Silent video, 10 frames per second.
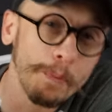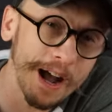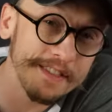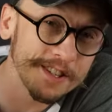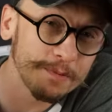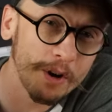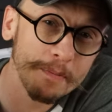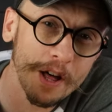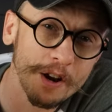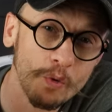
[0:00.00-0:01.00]
you buy this
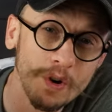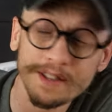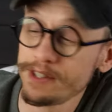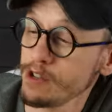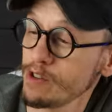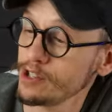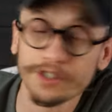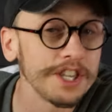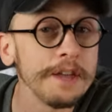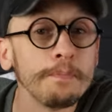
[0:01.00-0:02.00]
spray bottle once, you can
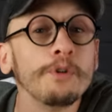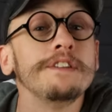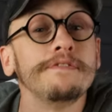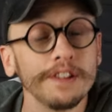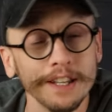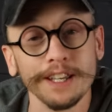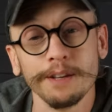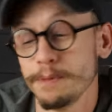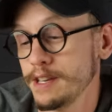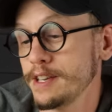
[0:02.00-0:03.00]
just keep refilling
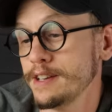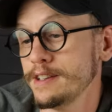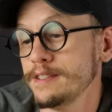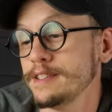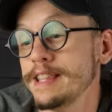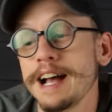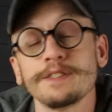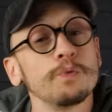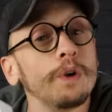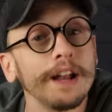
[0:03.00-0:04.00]
it because
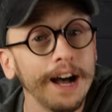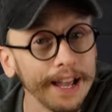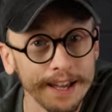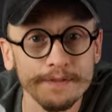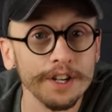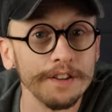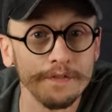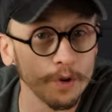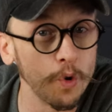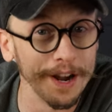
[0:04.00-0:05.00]
that's what I have done
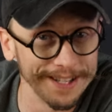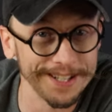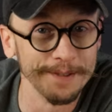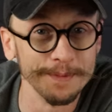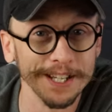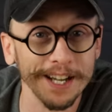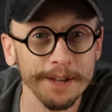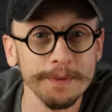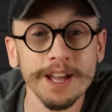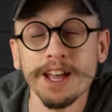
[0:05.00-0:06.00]
for quite some
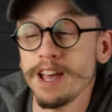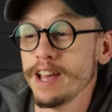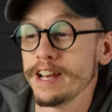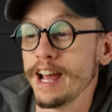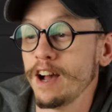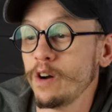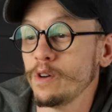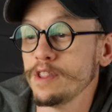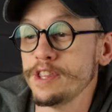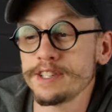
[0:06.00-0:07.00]
time.
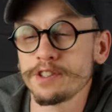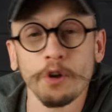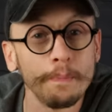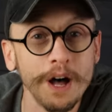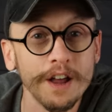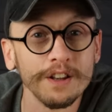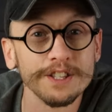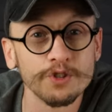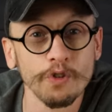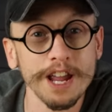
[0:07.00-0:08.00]
Now, this little bottle
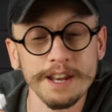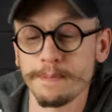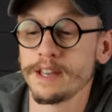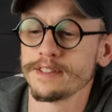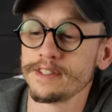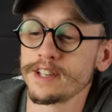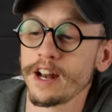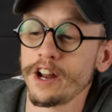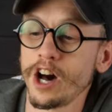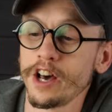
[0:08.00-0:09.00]
is great because it's
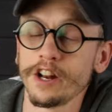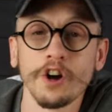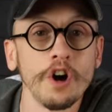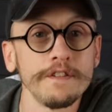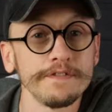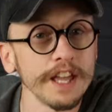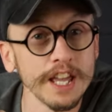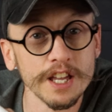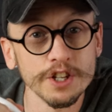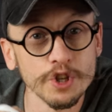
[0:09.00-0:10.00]
got an on and off
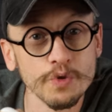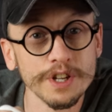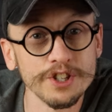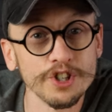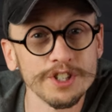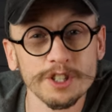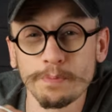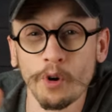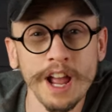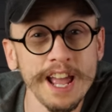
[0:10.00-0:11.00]
and you can just
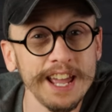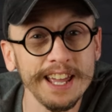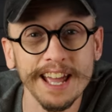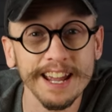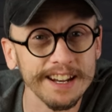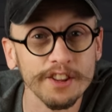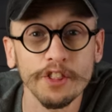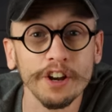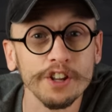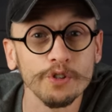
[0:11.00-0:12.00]
spray spray, and
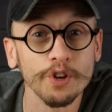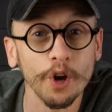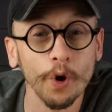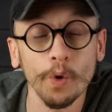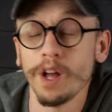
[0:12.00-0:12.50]
there you go.